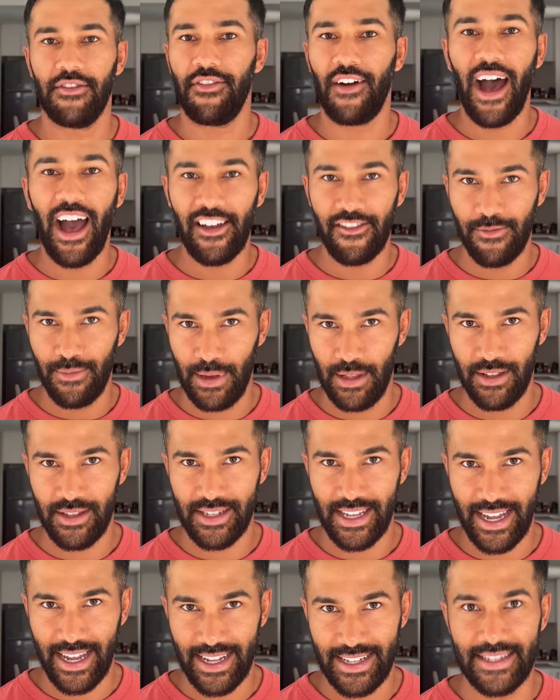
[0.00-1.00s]
5
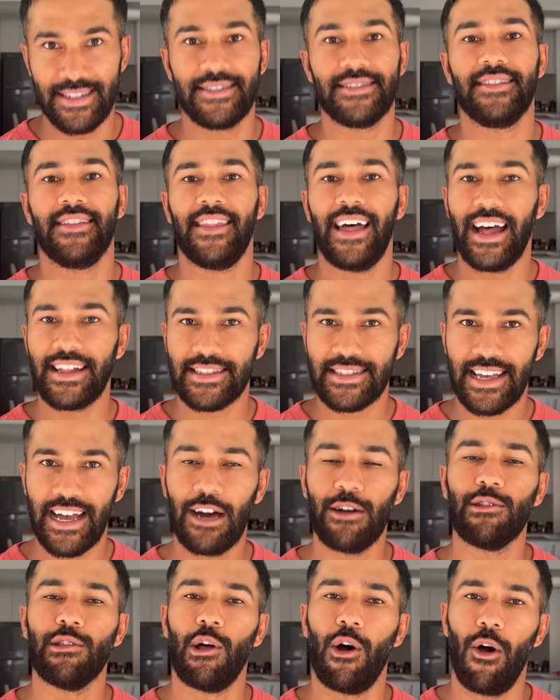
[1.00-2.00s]
milliseconds. That's
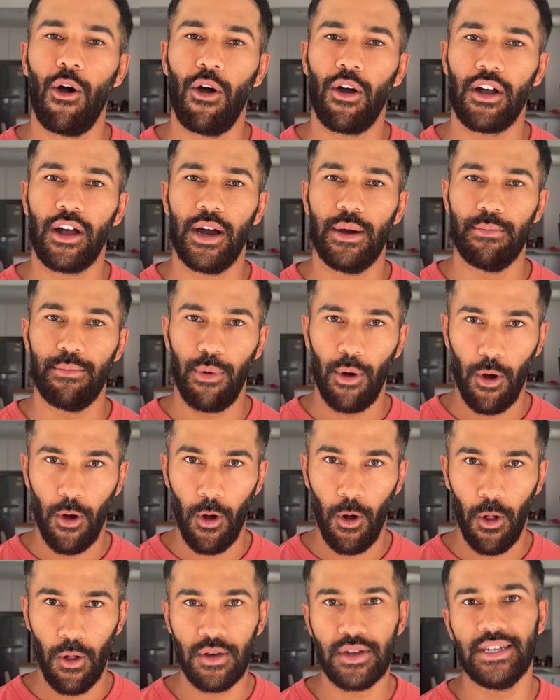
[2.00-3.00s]
how long a
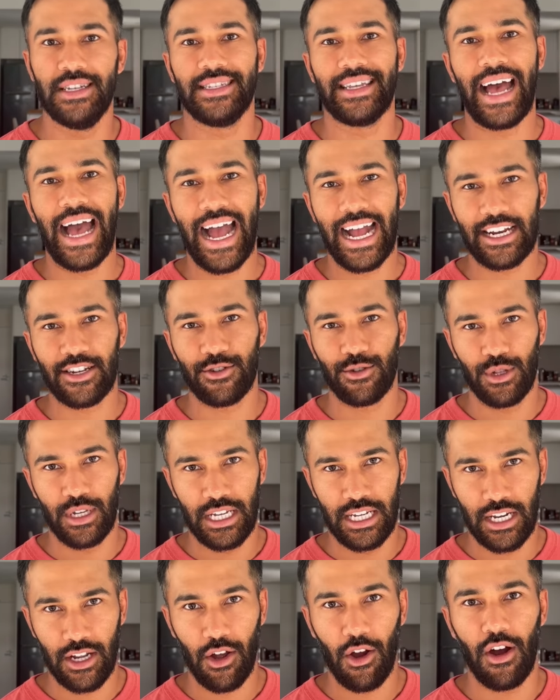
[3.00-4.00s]
ball is
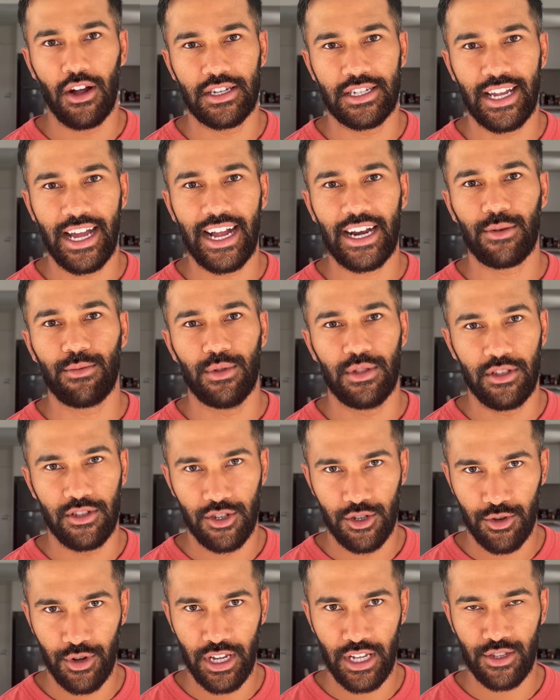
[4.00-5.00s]
actually in contact with
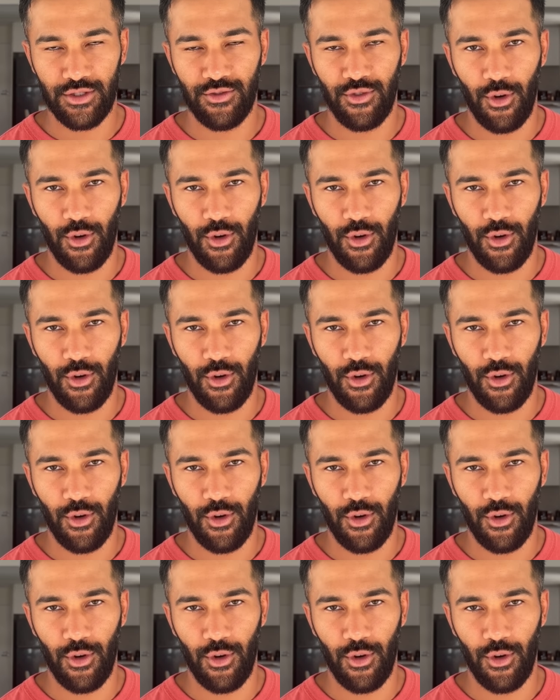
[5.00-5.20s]
the strings